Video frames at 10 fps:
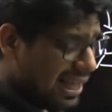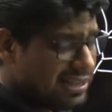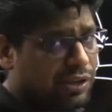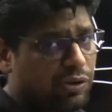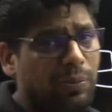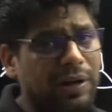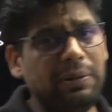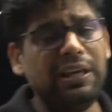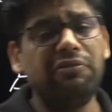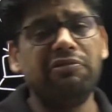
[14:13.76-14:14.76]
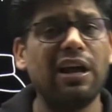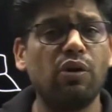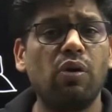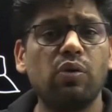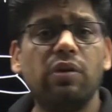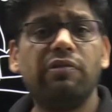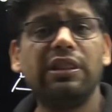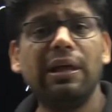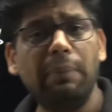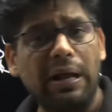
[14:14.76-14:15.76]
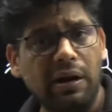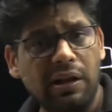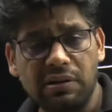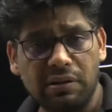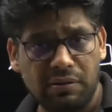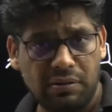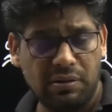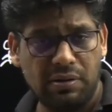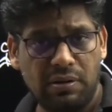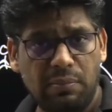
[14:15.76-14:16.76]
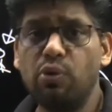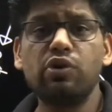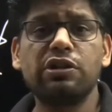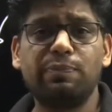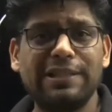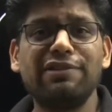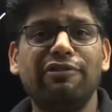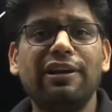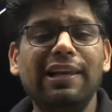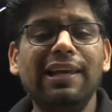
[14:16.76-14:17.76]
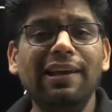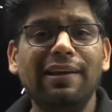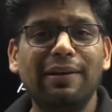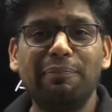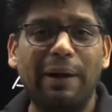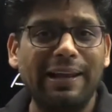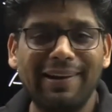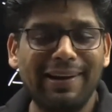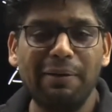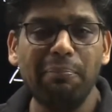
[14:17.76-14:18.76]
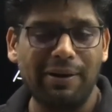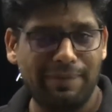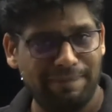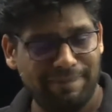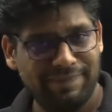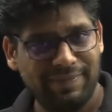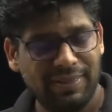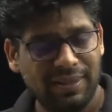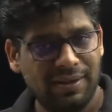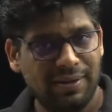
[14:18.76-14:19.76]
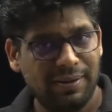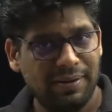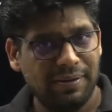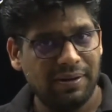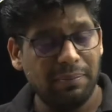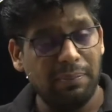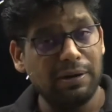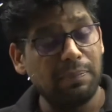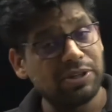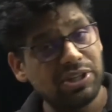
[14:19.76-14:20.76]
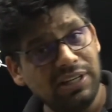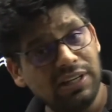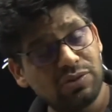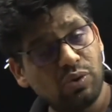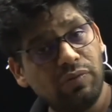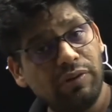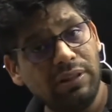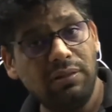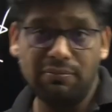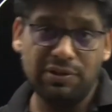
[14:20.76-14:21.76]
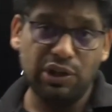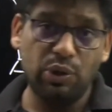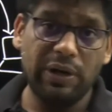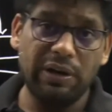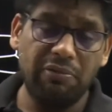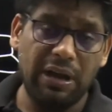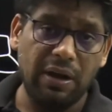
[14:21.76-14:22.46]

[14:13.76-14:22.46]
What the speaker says: a human being, we are not good with number. More specifically, binary number. But machine is good with 0 and 1.